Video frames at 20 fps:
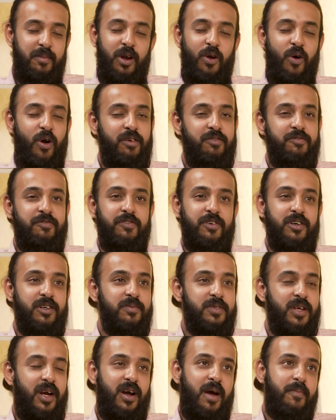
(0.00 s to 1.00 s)
A lot of
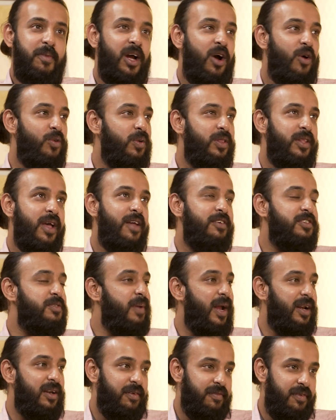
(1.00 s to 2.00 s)
firms are coming out with their
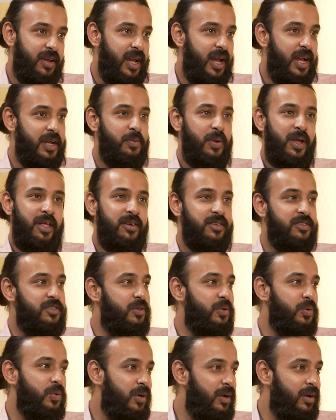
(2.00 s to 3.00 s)
respective AI, whether it's
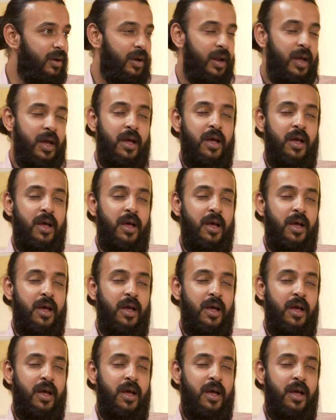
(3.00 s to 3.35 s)
Google,